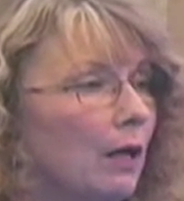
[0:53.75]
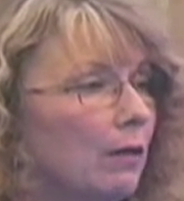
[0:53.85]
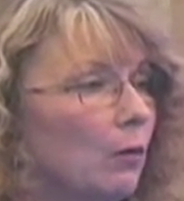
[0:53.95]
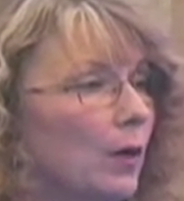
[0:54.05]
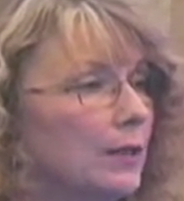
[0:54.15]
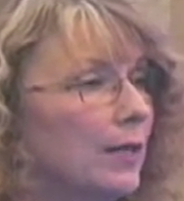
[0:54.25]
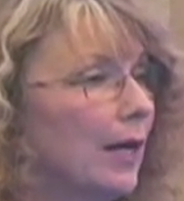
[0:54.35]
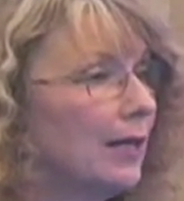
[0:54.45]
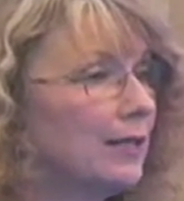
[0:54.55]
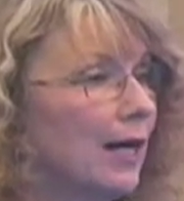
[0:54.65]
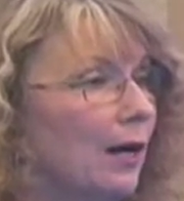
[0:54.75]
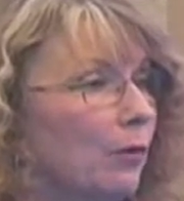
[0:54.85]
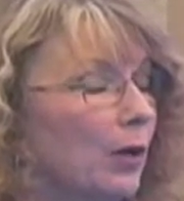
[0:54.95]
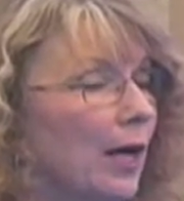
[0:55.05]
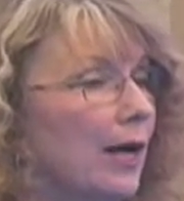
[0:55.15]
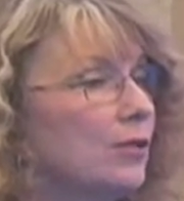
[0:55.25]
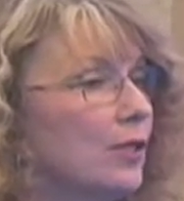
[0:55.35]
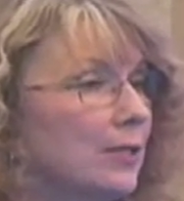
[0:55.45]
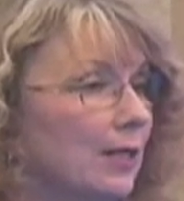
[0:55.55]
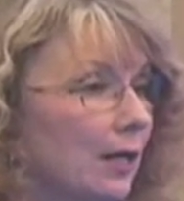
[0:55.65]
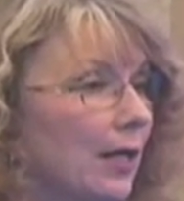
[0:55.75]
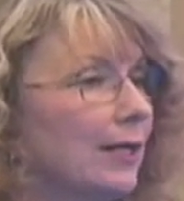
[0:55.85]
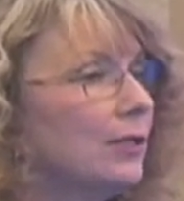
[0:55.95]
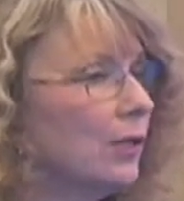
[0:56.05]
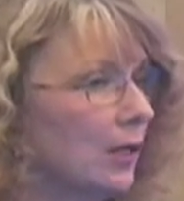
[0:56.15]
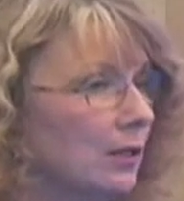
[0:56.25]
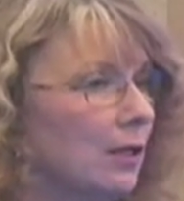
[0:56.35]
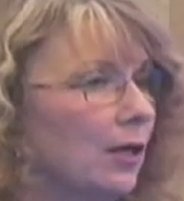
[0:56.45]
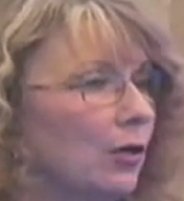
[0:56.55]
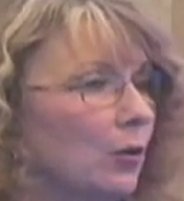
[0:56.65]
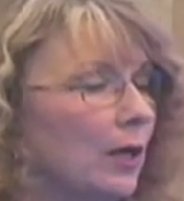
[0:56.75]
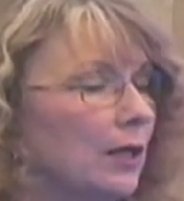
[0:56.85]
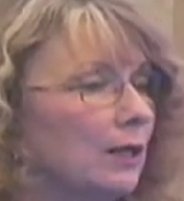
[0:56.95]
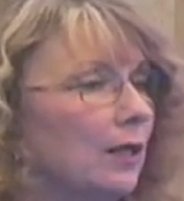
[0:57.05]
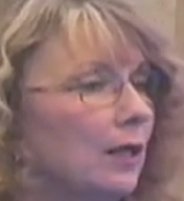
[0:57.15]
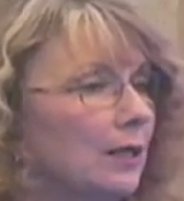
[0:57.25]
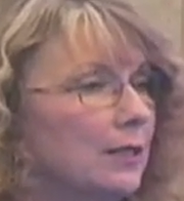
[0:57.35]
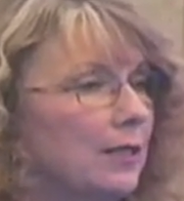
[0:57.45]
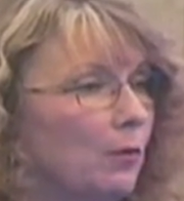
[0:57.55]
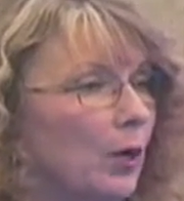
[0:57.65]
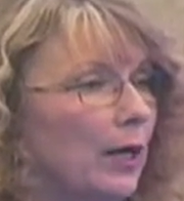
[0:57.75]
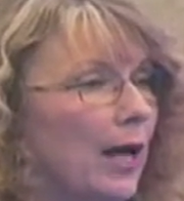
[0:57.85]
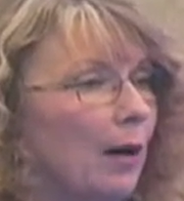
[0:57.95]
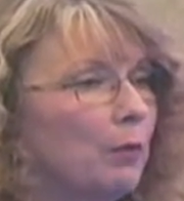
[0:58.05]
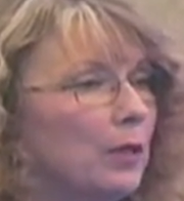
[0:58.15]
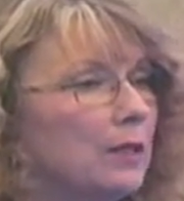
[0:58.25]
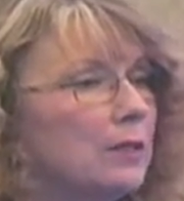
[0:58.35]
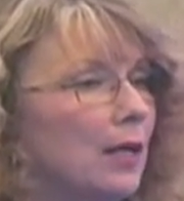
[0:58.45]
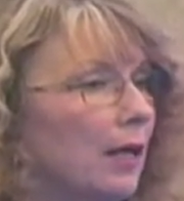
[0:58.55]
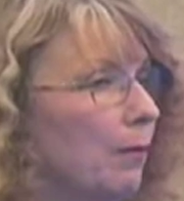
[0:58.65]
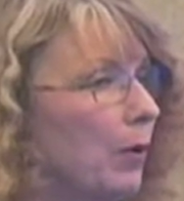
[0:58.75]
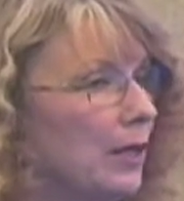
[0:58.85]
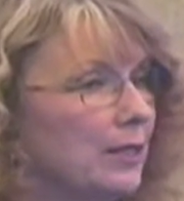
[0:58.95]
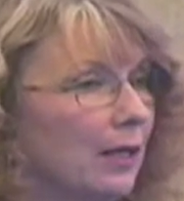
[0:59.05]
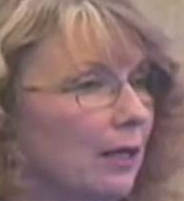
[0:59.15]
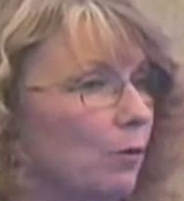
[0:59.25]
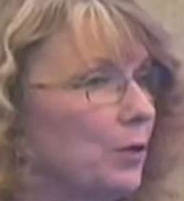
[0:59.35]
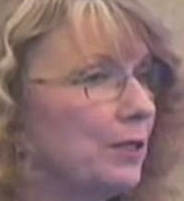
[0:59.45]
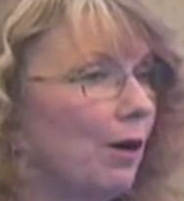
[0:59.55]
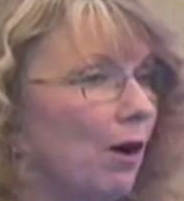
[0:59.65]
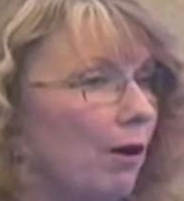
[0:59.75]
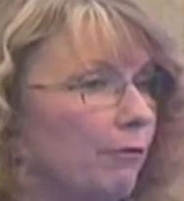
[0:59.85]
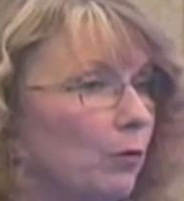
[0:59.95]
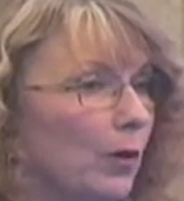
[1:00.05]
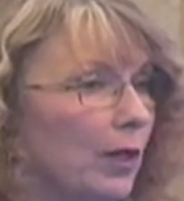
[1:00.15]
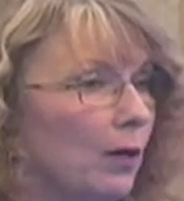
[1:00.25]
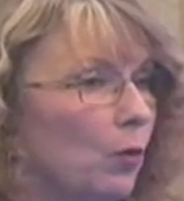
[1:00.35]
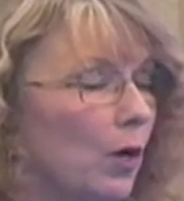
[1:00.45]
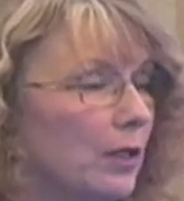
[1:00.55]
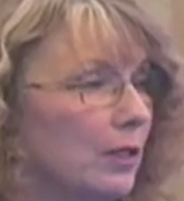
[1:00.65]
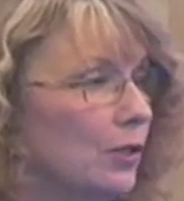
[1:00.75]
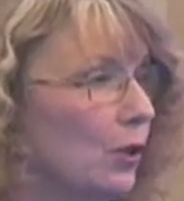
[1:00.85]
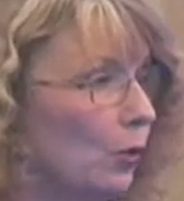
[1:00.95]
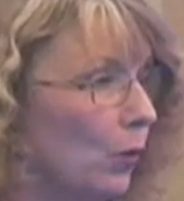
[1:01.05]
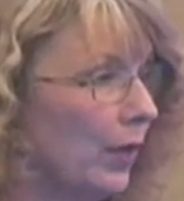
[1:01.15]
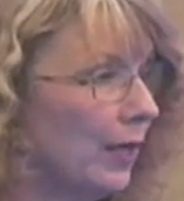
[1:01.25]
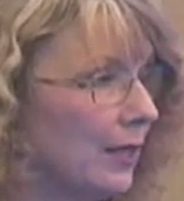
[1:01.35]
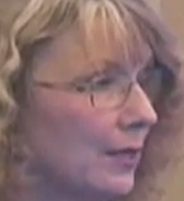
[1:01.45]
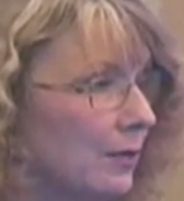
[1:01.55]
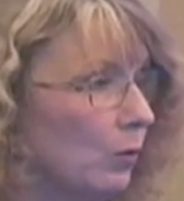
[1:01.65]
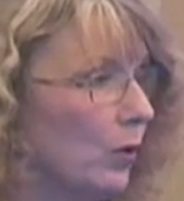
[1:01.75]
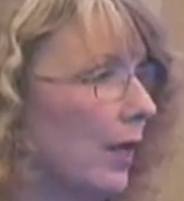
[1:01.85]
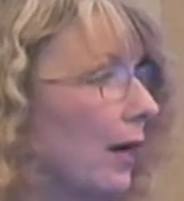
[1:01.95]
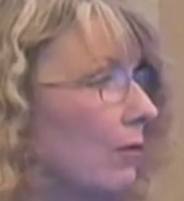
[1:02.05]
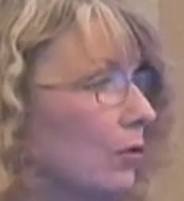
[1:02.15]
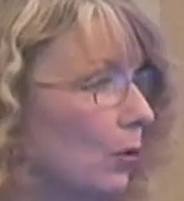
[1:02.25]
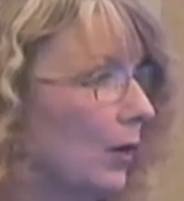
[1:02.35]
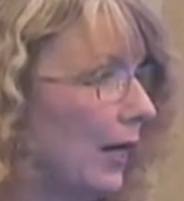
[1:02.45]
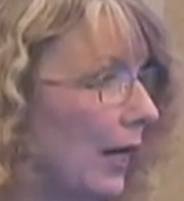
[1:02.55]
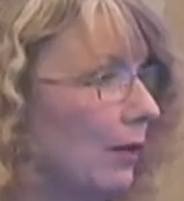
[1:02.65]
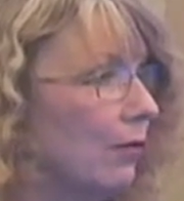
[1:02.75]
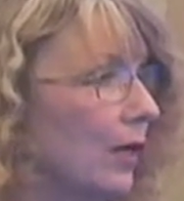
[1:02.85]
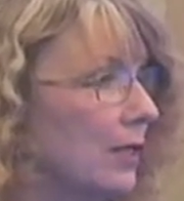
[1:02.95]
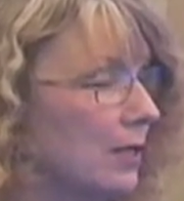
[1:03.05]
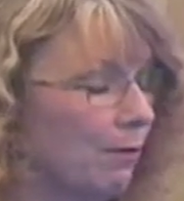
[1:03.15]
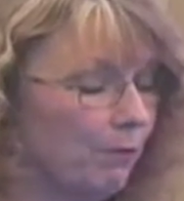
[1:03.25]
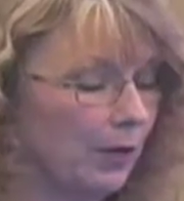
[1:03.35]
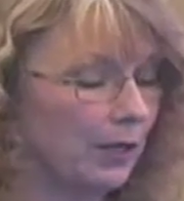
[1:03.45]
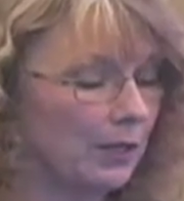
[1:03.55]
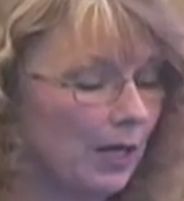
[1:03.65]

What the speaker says: The ones that had diarrhea, I just said, let's continue it, see what happens, and it basically resolved within 1 to 2 weeks without doing anything different.